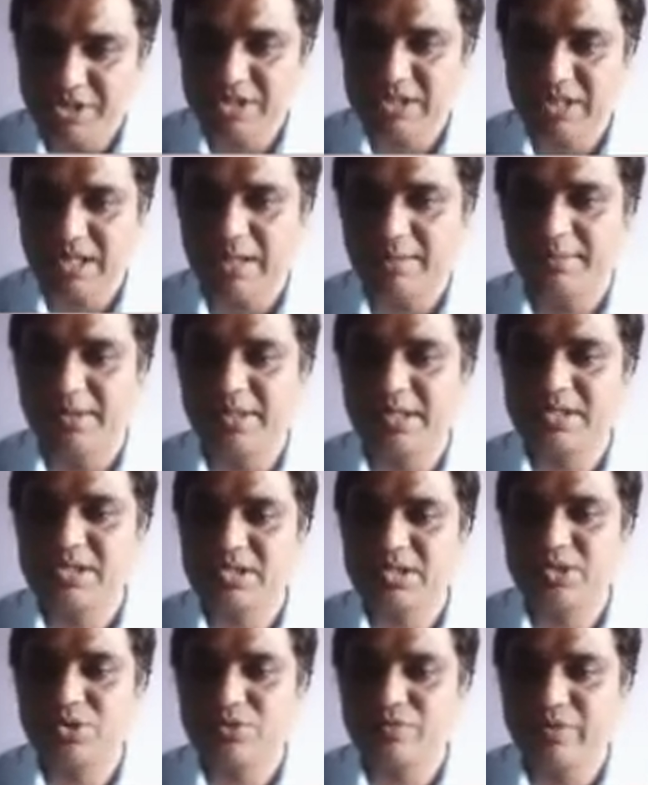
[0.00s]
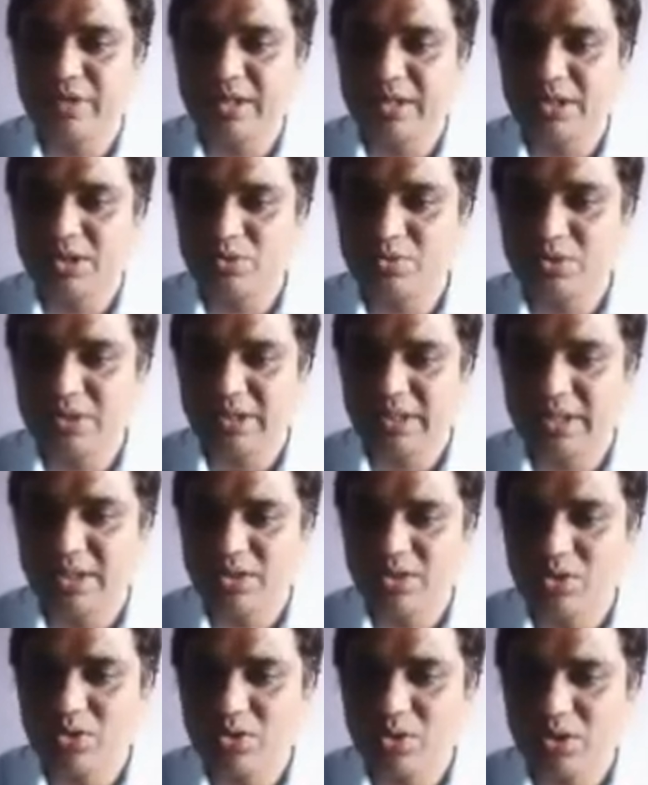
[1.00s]
I am interested to find out
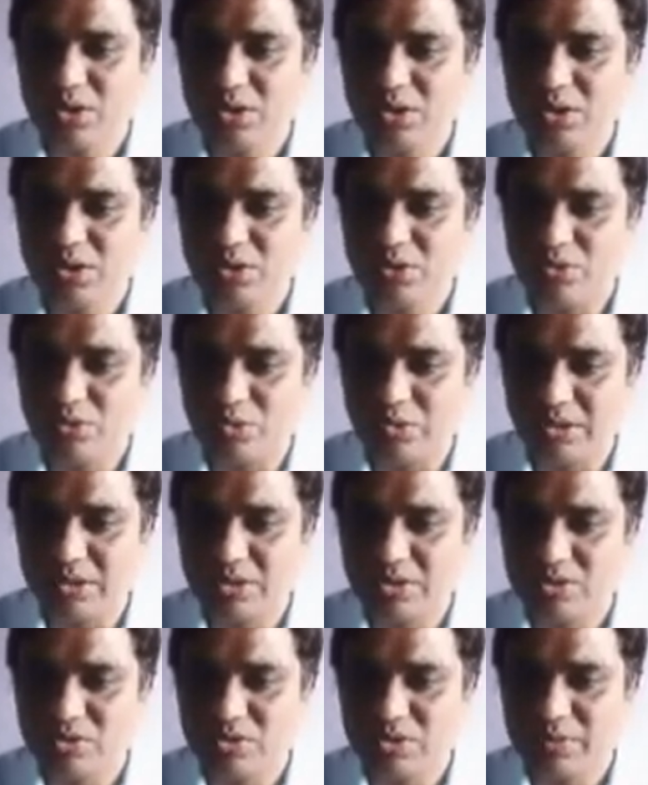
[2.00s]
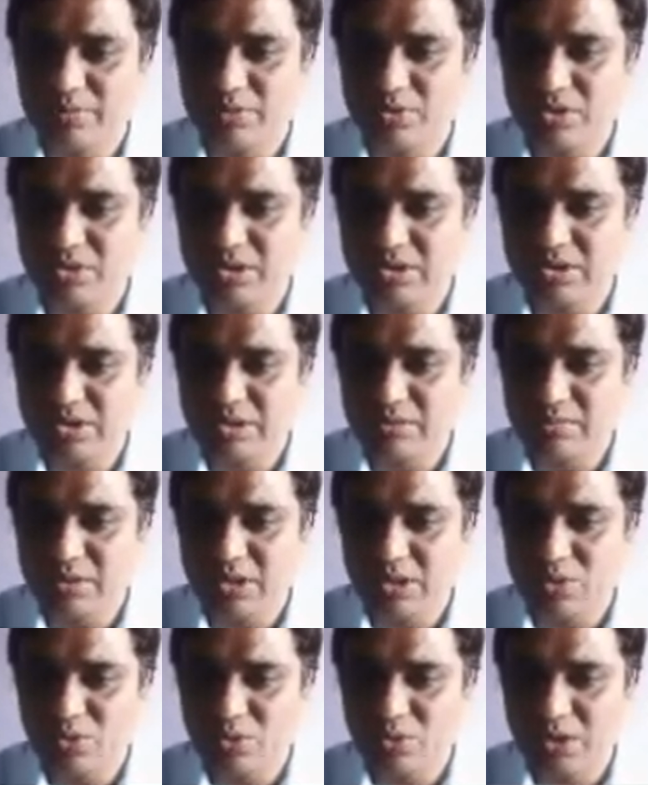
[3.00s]
current or voltage. So suppose this is my
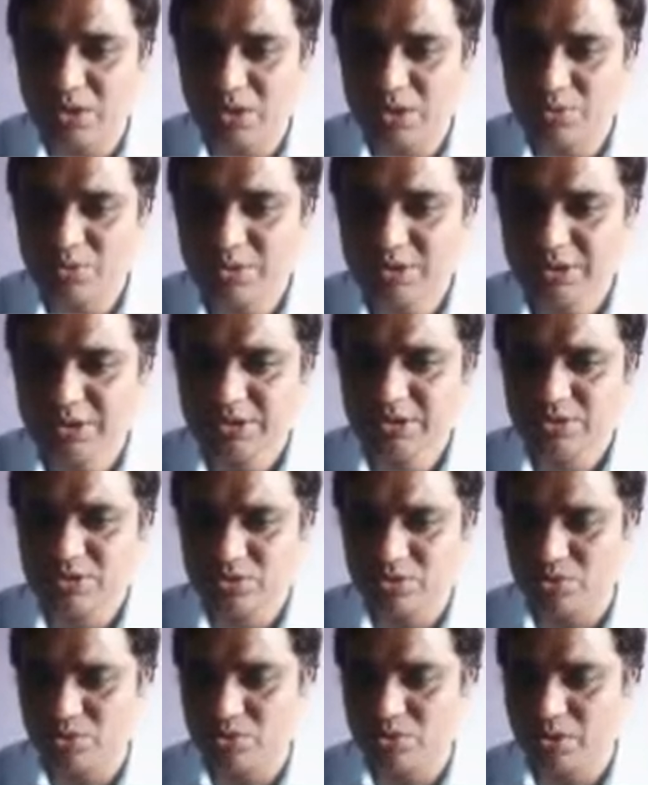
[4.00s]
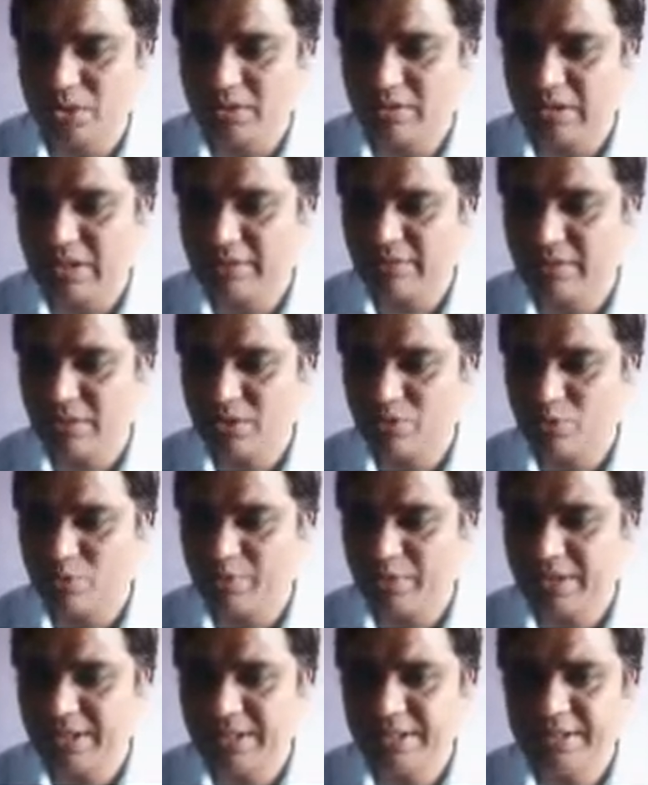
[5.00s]
load now. So now I will
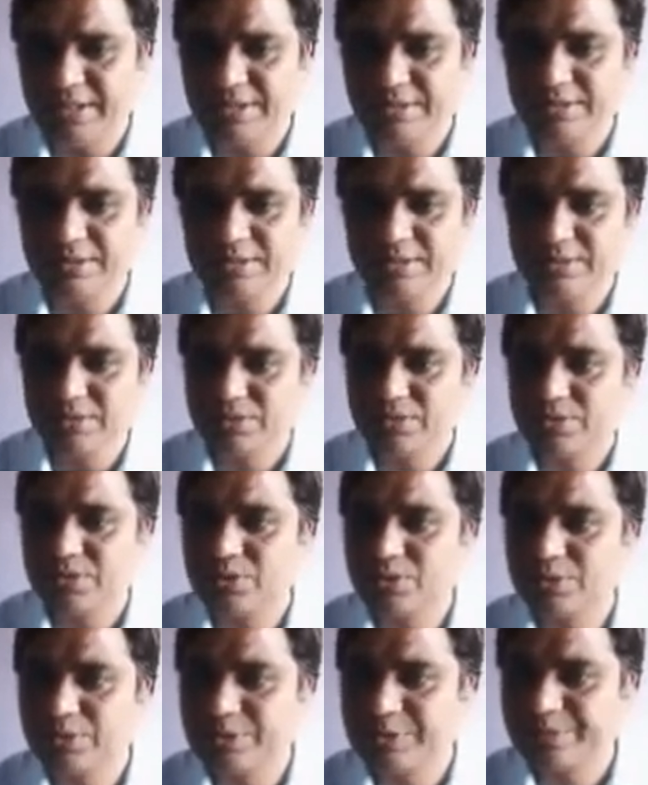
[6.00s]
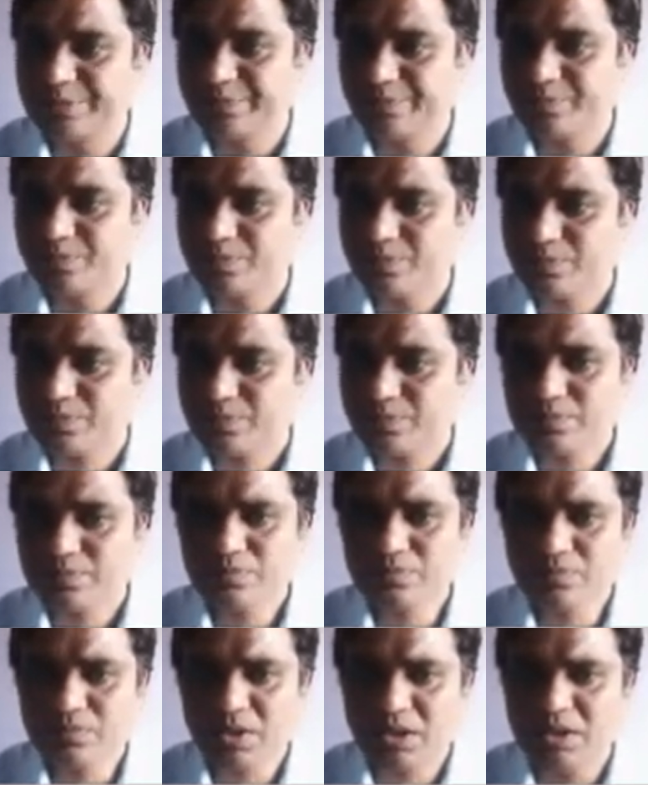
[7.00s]
open it. So
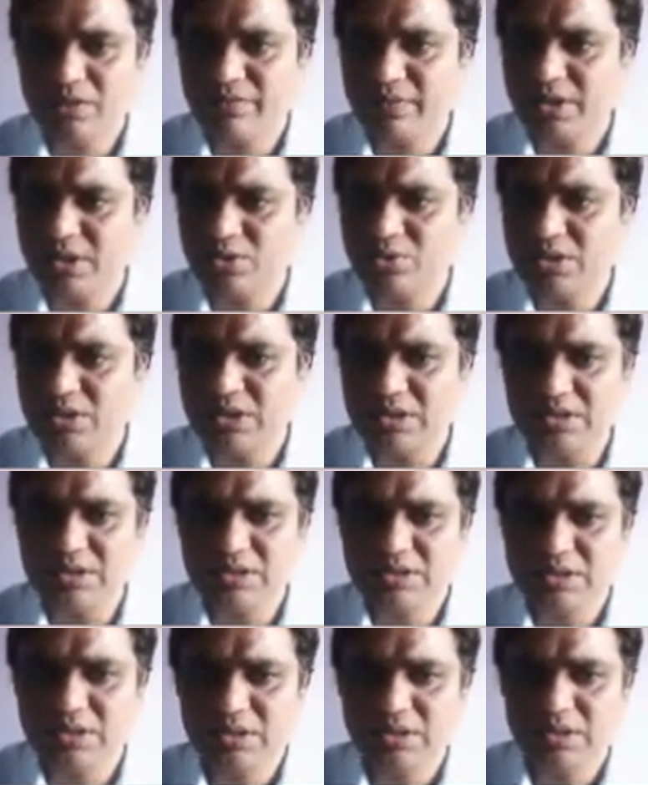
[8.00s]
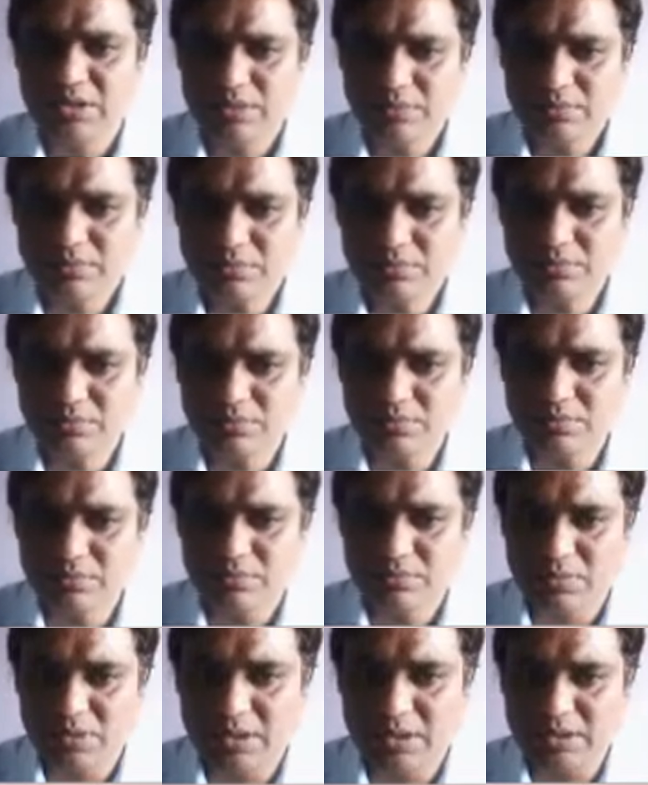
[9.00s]
if I do this,
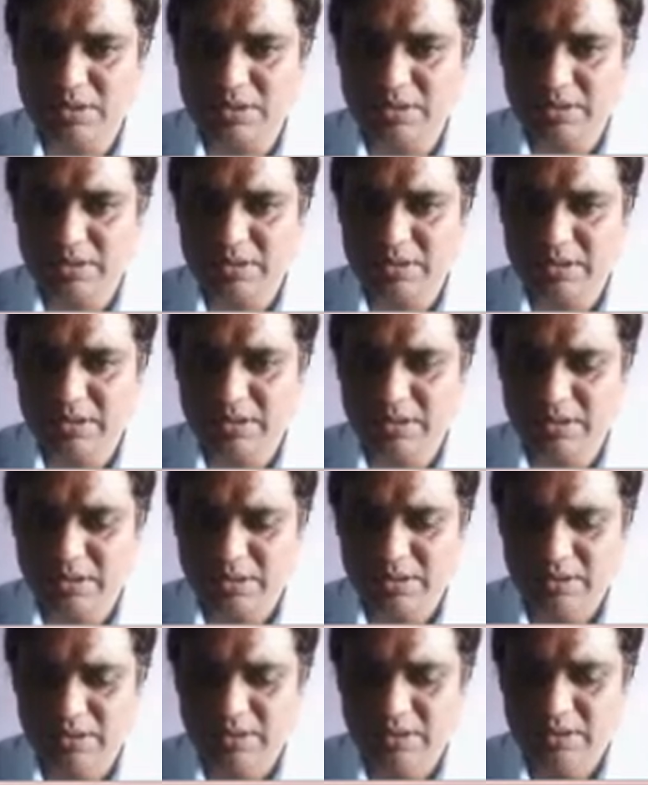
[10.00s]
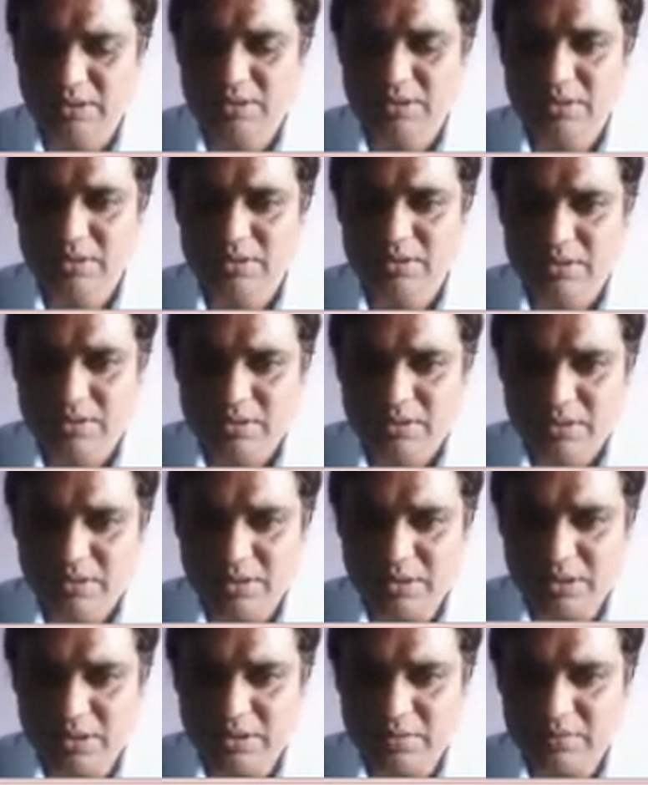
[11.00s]
my resultant
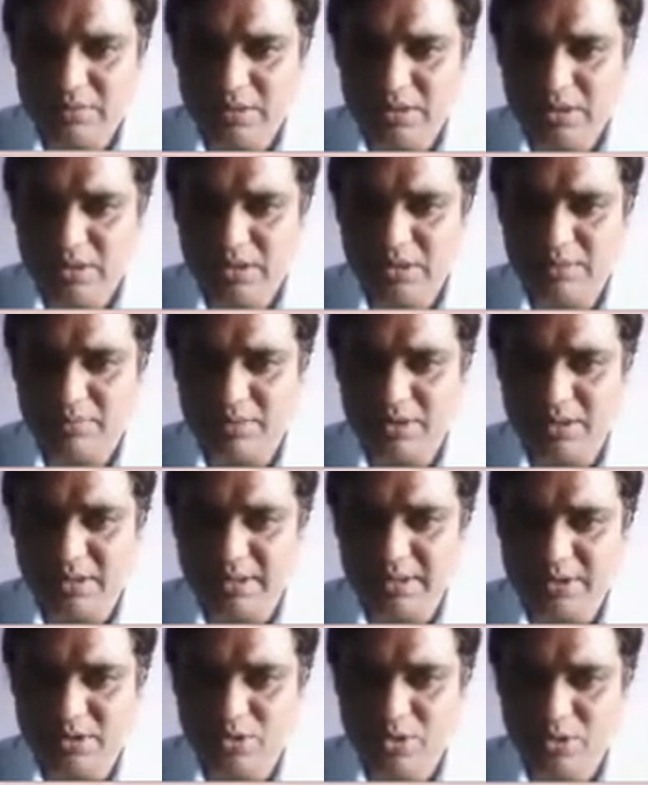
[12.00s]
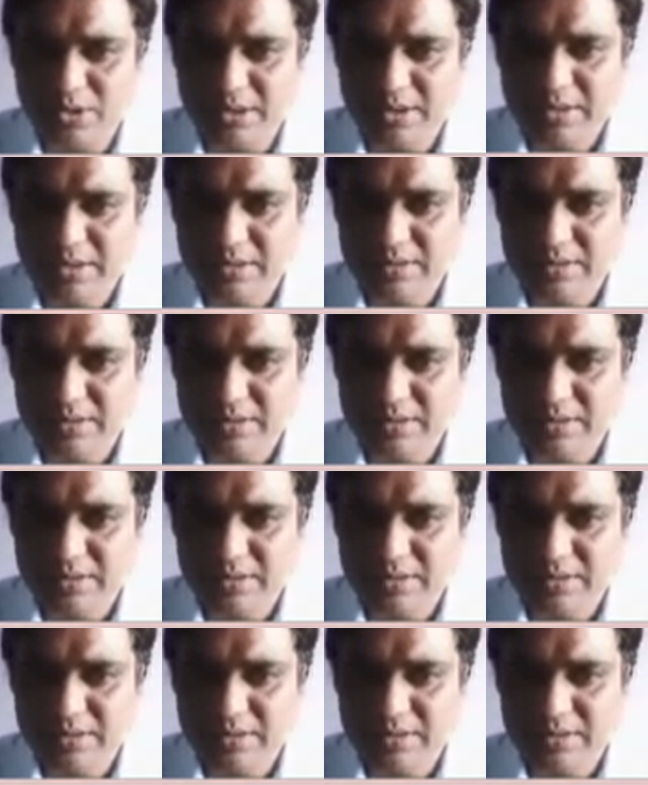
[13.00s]
network, let me redraw it.